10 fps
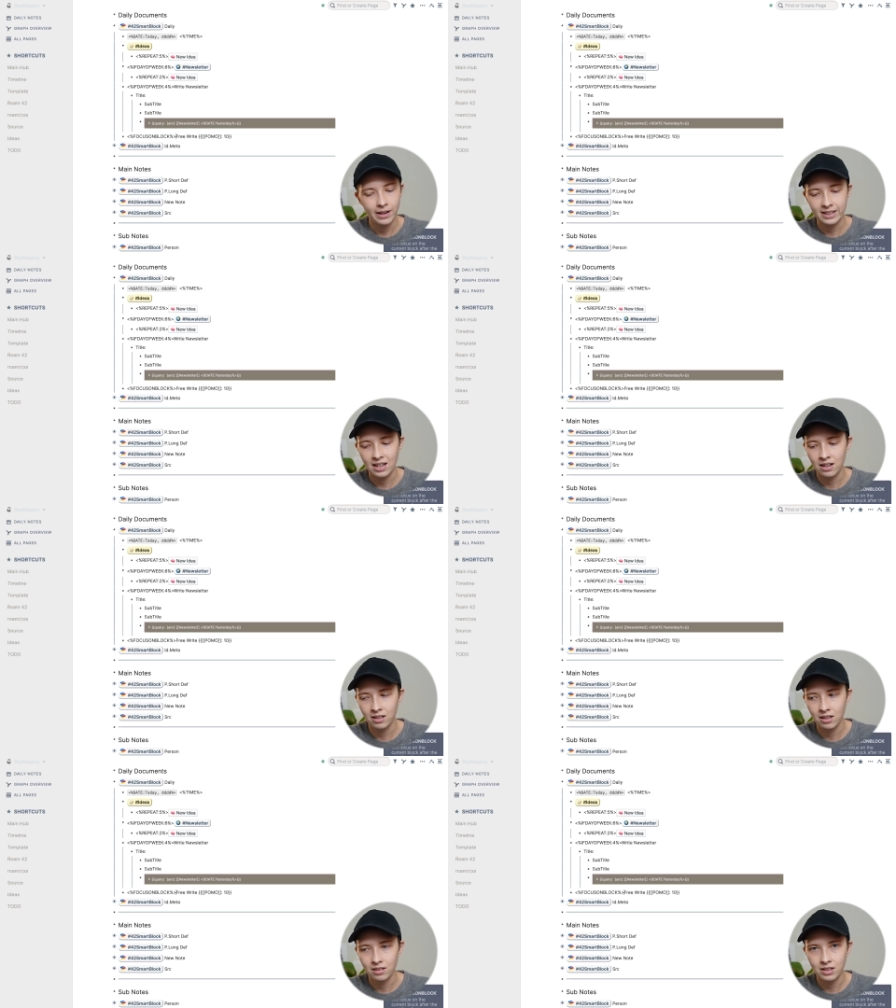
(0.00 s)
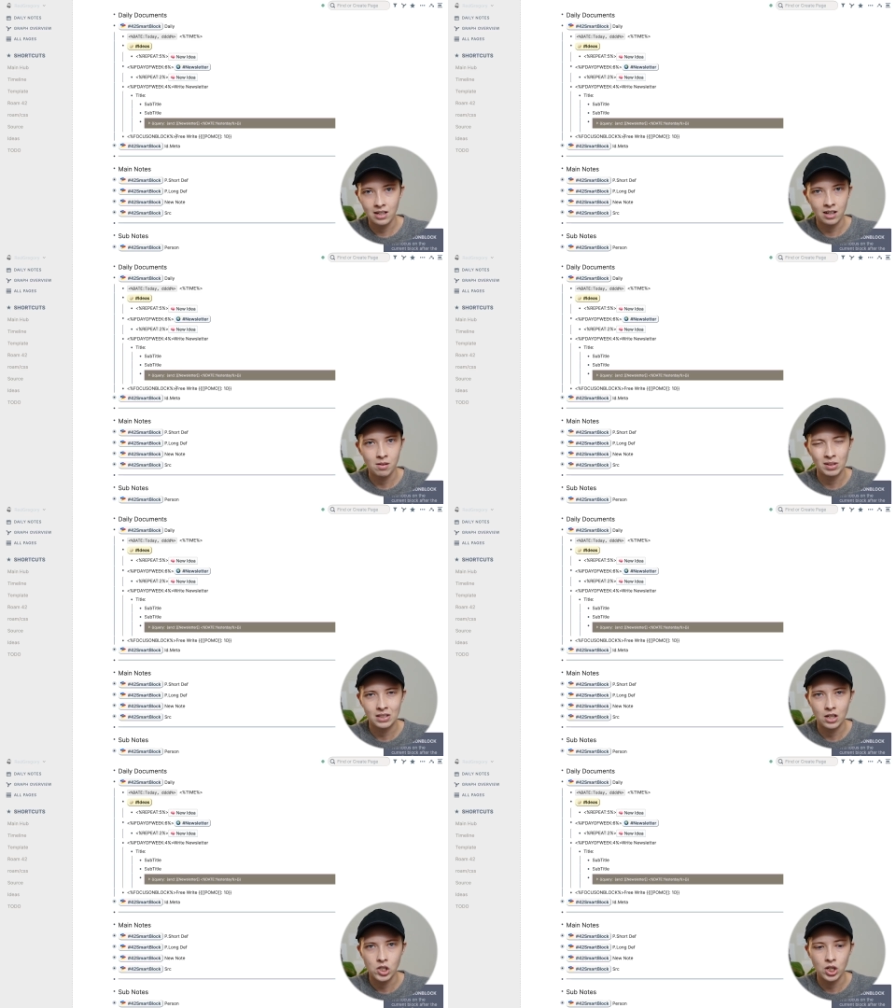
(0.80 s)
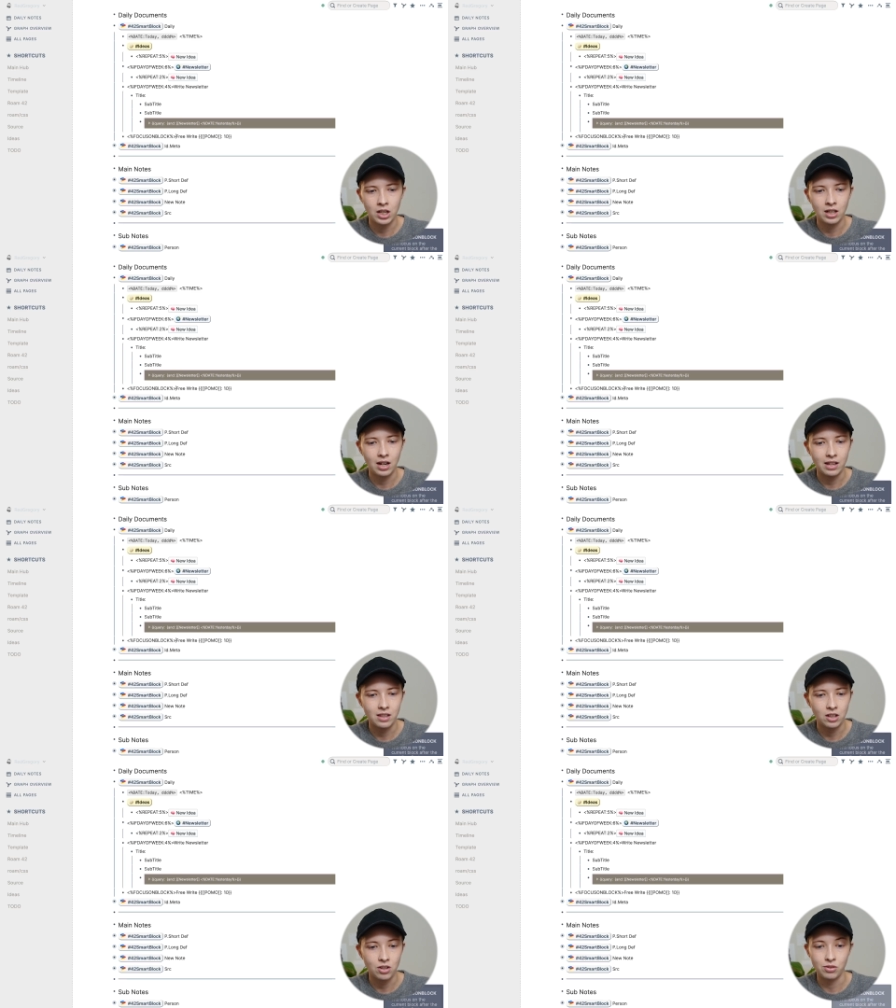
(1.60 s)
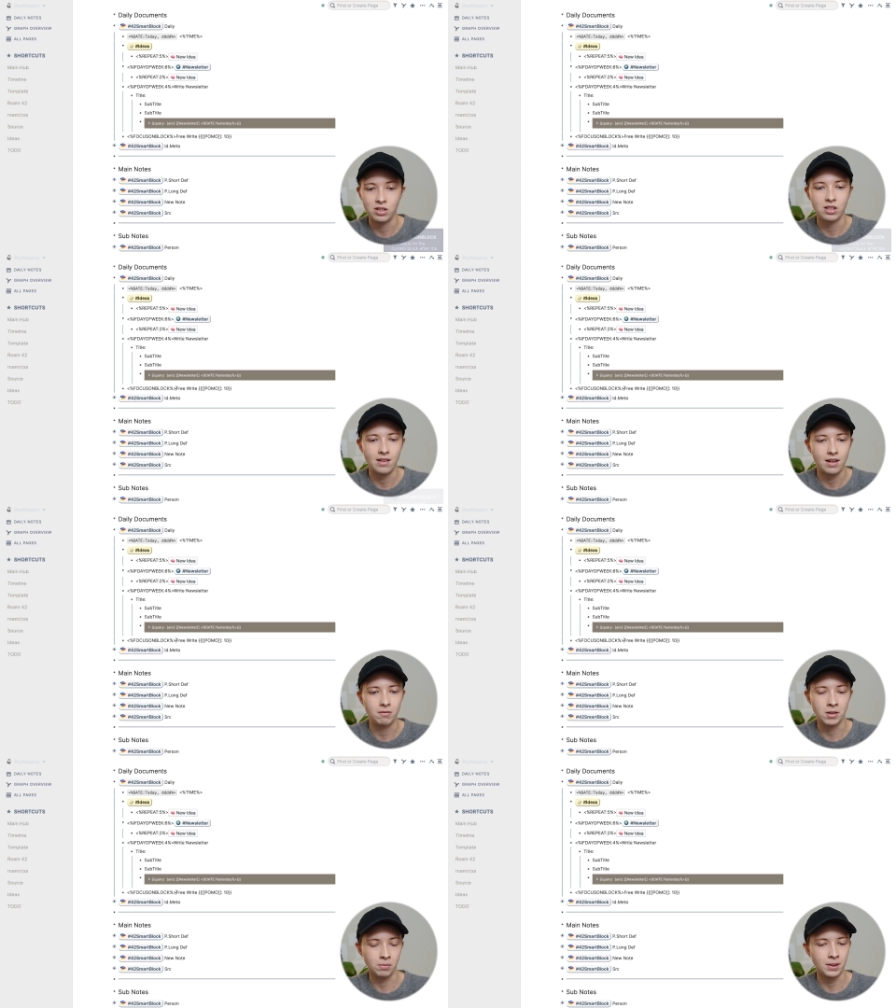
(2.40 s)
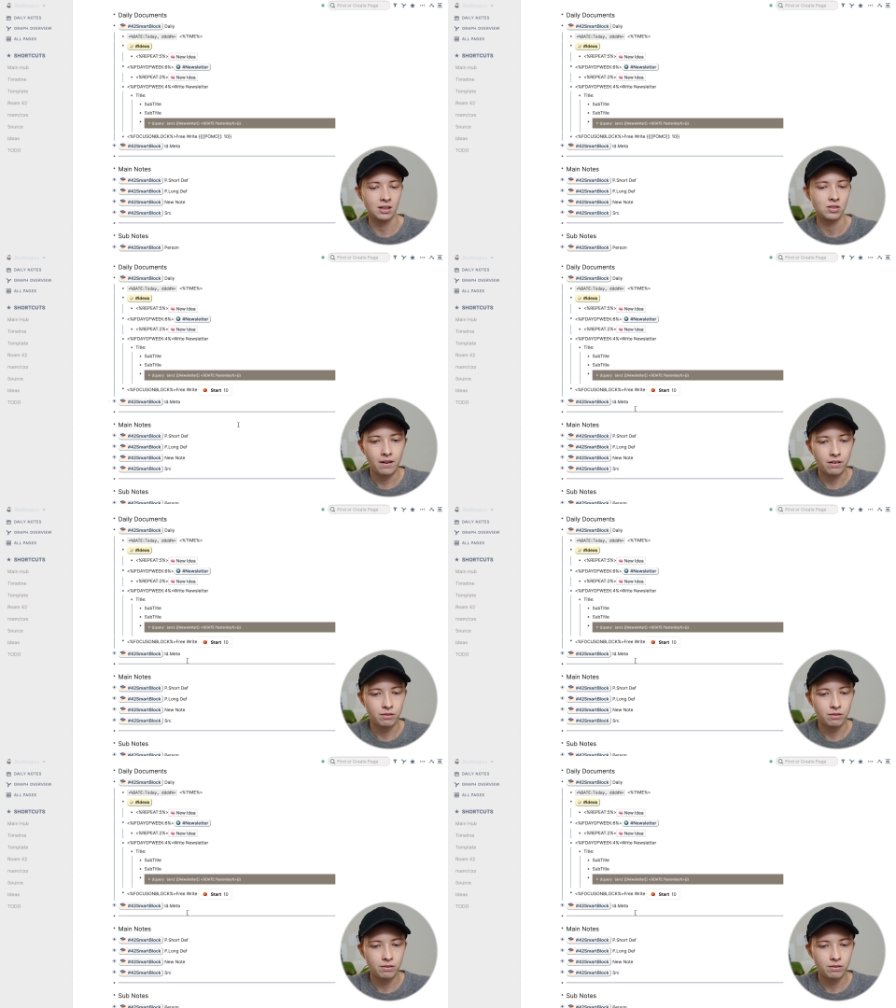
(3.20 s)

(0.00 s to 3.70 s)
Again, the documentation, I think, goes into that a little bit.